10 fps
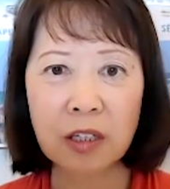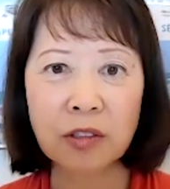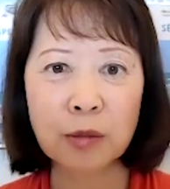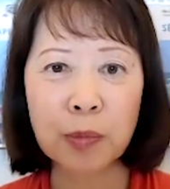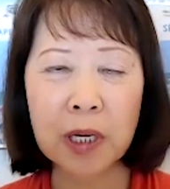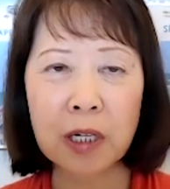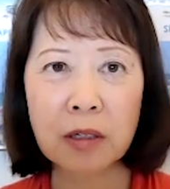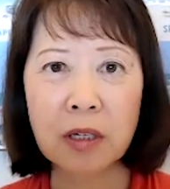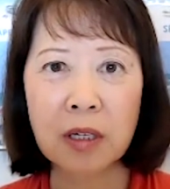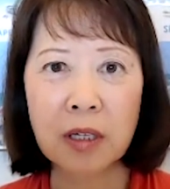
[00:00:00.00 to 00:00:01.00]
It was
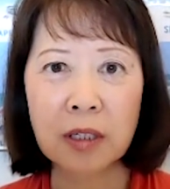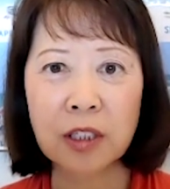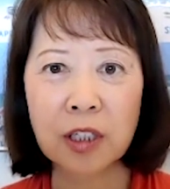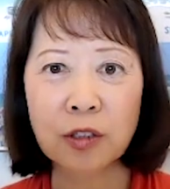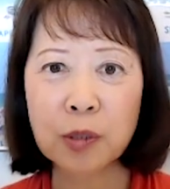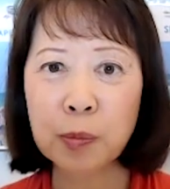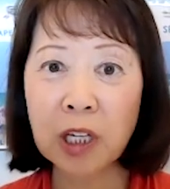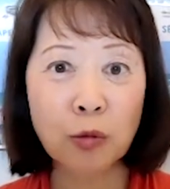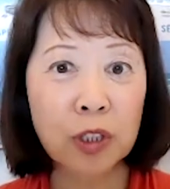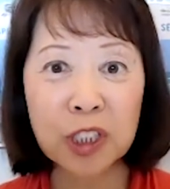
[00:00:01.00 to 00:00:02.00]
about, you know,
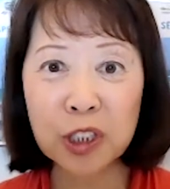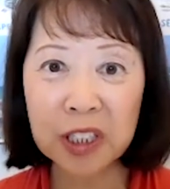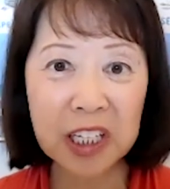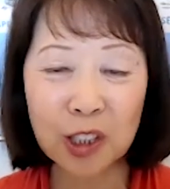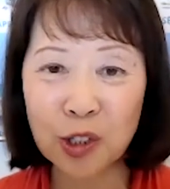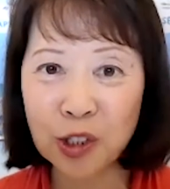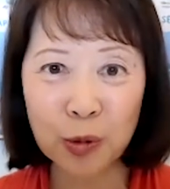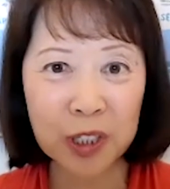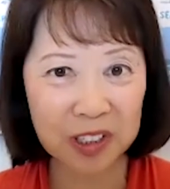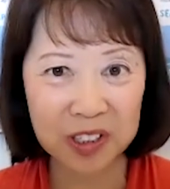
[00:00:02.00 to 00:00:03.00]
speaking really good English
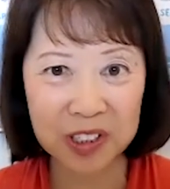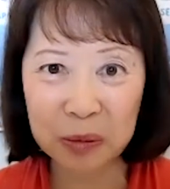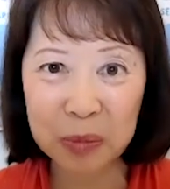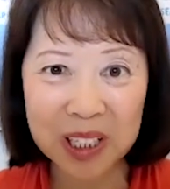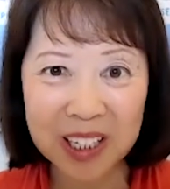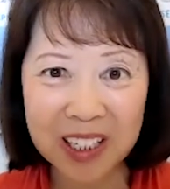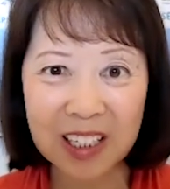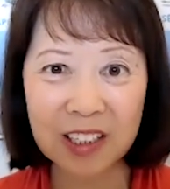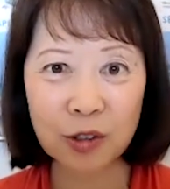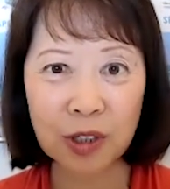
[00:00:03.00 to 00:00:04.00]
so we could
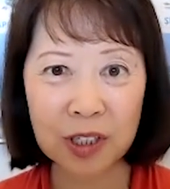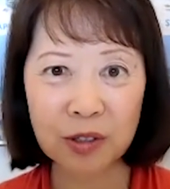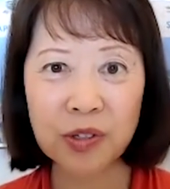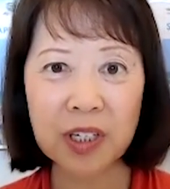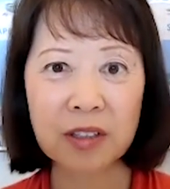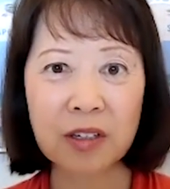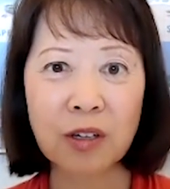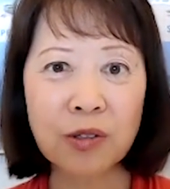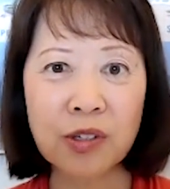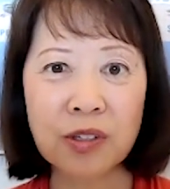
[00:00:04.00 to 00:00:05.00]
assimilate and to understand the
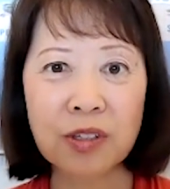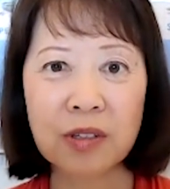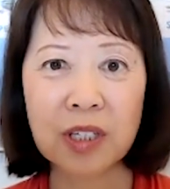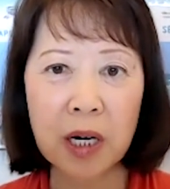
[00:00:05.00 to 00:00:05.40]
culture.